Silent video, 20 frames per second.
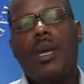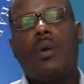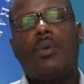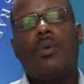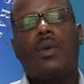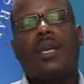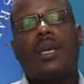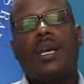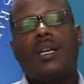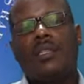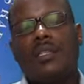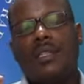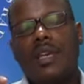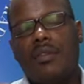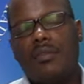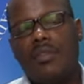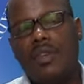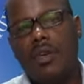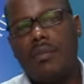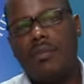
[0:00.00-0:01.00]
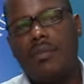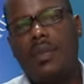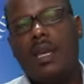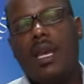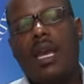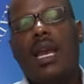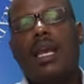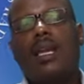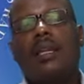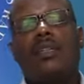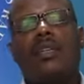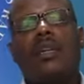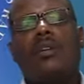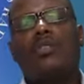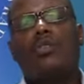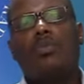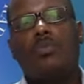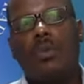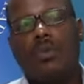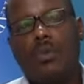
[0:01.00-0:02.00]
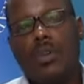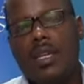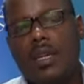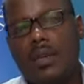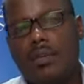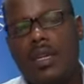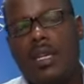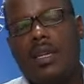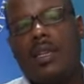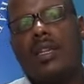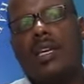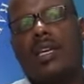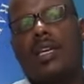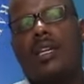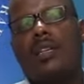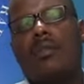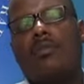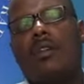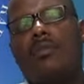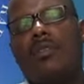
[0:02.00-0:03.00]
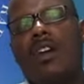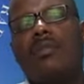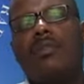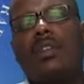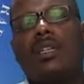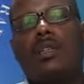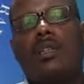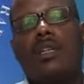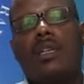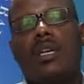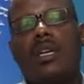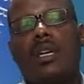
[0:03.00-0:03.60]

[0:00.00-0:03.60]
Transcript: we can serve Him, and later on to be with Him in the kingdom of heaven.